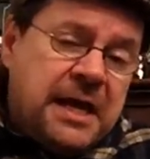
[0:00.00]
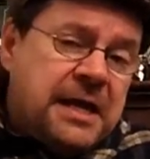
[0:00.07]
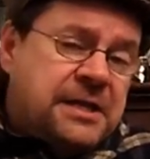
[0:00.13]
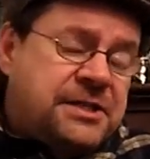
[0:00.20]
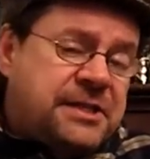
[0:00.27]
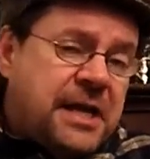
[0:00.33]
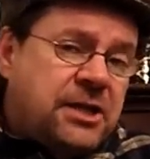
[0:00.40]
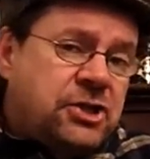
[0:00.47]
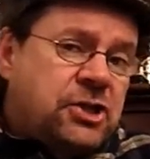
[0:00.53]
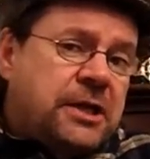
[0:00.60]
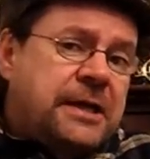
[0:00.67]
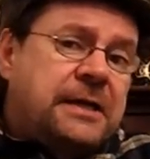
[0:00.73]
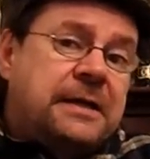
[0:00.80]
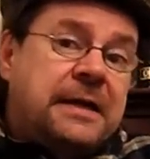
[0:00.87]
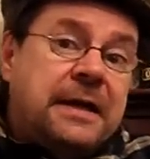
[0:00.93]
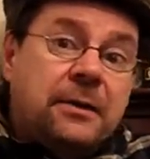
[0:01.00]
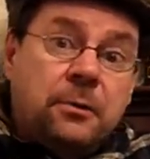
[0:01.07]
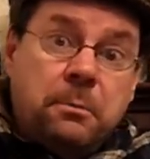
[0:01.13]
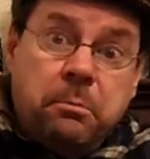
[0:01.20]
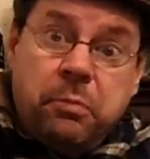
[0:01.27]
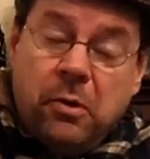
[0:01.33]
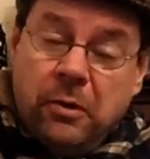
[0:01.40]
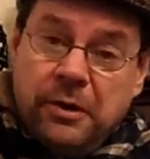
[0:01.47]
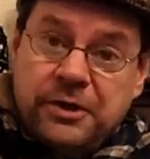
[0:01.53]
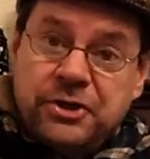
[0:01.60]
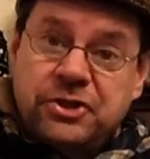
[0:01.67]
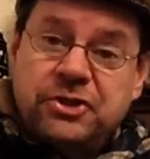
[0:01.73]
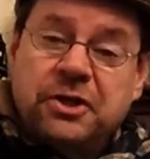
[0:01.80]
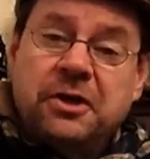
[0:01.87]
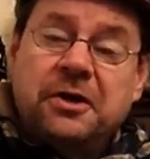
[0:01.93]
essentially nail
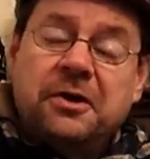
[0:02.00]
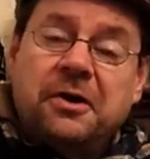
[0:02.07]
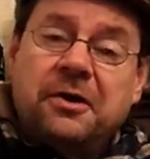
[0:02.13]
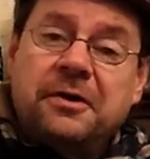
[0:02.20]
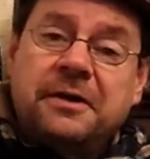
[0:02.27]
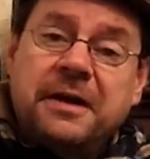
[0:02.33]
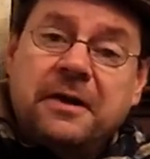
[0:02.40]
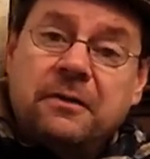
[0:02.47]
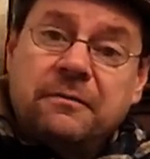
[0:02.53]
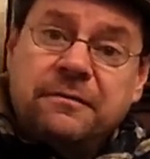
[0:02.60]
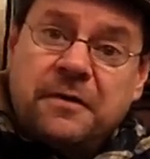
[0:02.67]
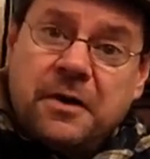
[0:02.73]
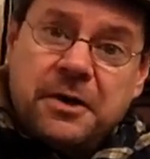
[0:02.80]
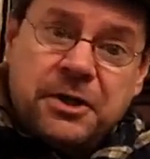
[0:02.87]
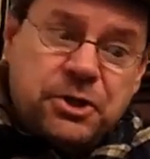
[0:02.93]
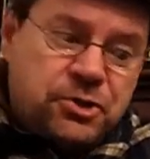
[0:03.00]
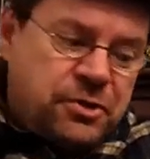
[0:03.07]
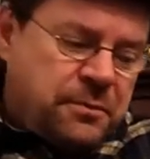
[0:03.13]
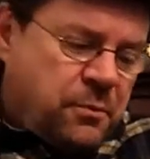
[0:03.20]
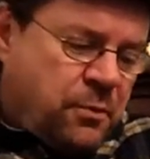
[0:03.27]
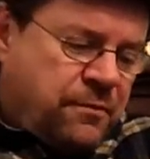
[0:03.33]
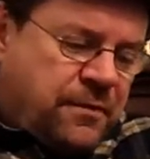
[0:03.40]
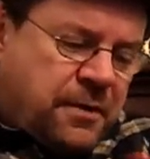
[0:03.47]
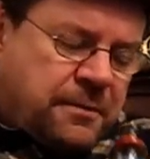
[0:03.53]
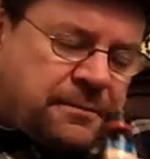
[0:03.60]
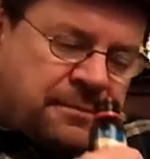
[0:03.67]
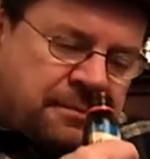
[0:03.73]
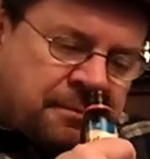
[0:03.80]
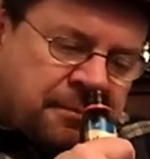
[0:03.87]
polish or nail varnish remover.